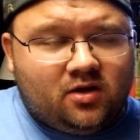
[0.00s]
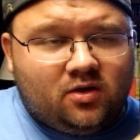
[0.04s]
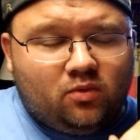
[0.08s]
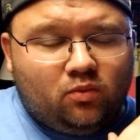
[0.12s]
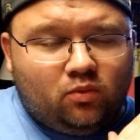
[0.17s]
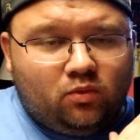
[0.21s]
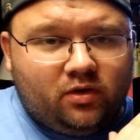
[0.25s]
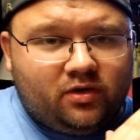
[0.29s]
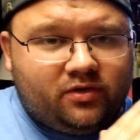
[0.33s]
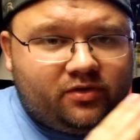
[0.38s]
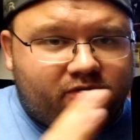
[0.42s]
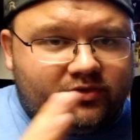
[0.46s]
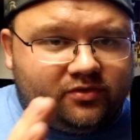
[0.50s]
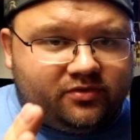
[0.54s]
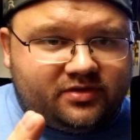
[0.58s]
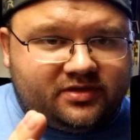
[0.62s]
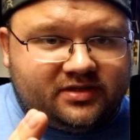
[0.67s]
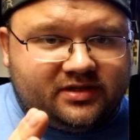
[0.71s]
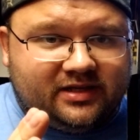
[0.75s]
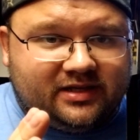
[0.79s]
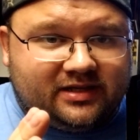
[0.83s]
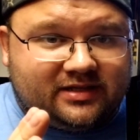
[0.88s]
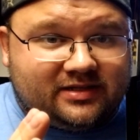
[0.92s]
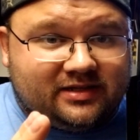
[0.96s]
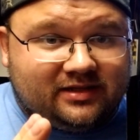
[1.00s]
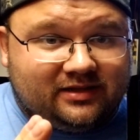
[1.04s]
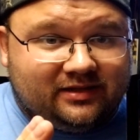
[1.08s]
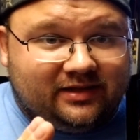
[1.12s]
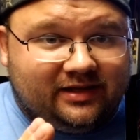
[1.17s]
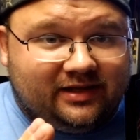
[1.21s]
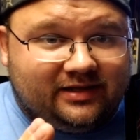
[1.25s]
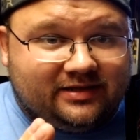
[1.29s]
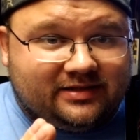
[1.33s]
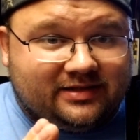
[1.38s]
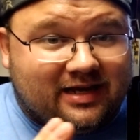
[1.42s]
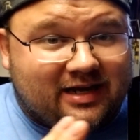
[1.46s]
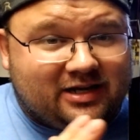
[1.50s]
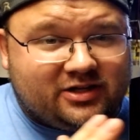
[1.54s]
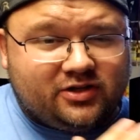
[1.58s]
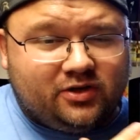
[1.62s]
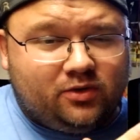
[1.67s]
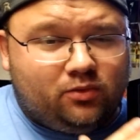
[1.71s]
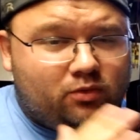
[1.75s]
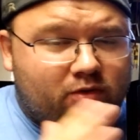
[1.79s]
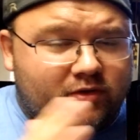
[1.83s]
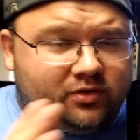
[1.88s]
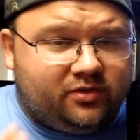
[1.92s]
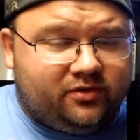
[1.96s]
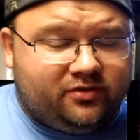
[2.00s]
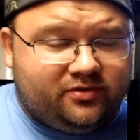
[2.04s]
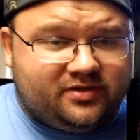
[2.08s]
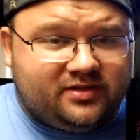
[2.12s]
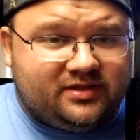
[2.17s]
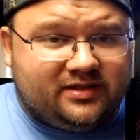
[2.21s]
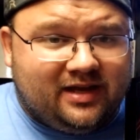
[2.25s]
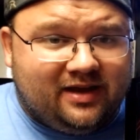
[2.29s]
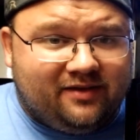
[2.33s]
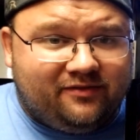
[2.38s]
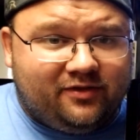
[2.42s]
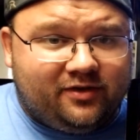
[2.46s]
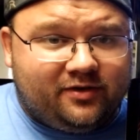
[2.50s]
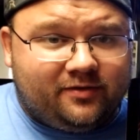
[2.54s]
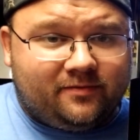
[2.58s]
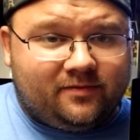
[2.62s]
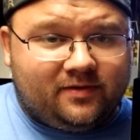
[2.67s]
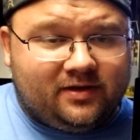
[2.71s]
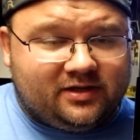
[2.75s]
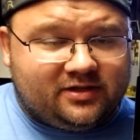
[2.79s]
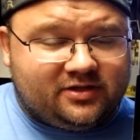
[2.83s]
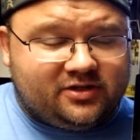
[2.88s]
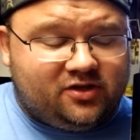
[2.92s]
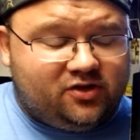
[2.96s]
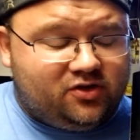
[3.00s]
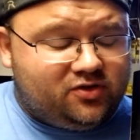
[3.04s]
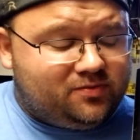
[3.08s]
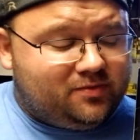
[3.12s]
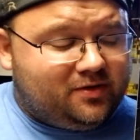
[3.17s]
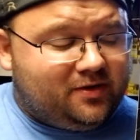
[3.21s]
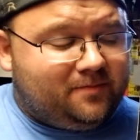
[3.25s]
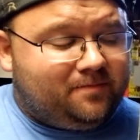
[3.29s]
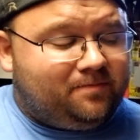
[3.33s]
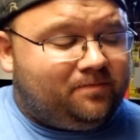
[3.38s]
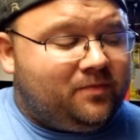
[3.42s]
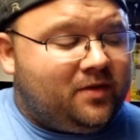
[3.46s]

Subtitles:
1 through 6 at least, actually 1 through 7, excuse me.